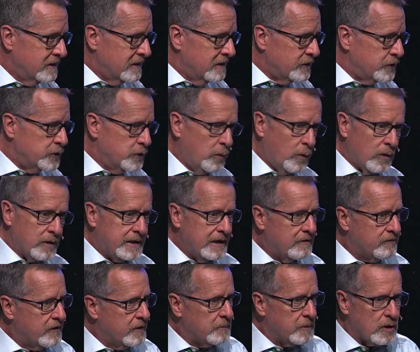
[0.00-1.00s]
you will give
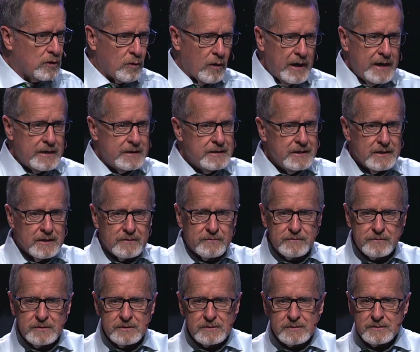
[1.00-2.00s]
them a great
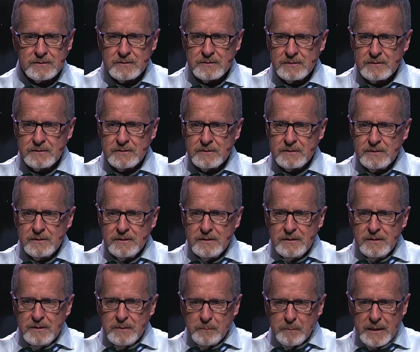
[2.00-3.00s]
gift,
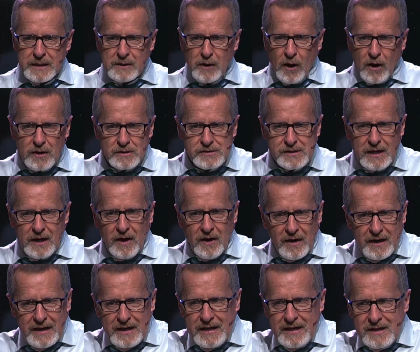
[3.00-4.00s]
because there
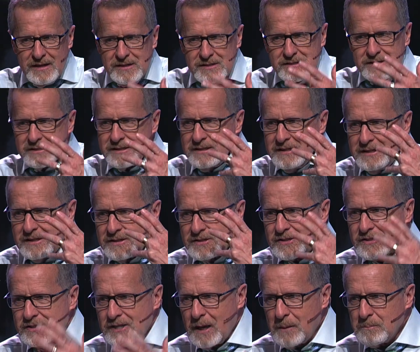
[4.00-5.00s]
is
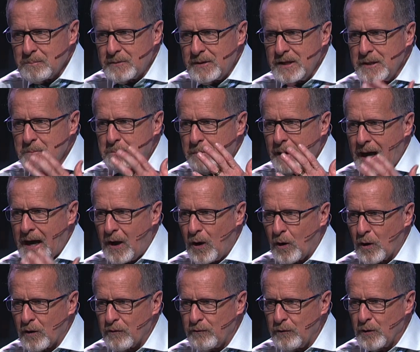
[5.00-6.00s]
something
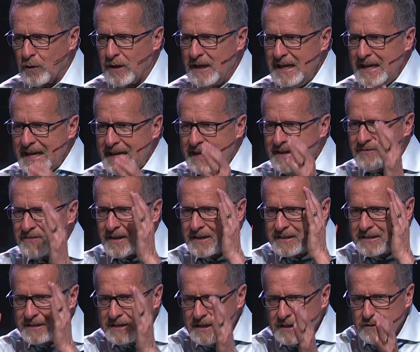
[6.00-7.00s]
powerful in the
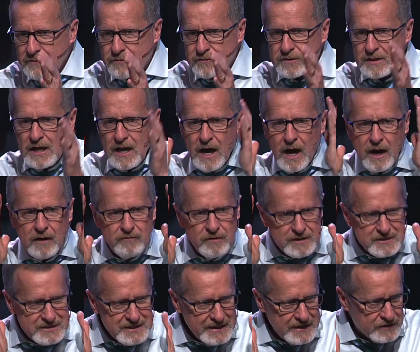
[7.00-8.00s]
gift of
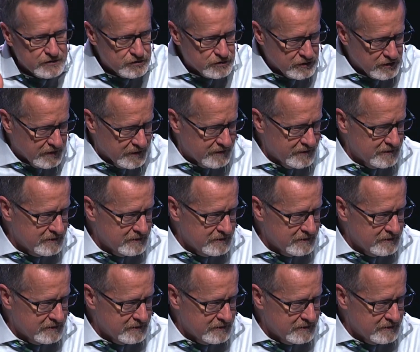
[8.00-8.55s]
attention.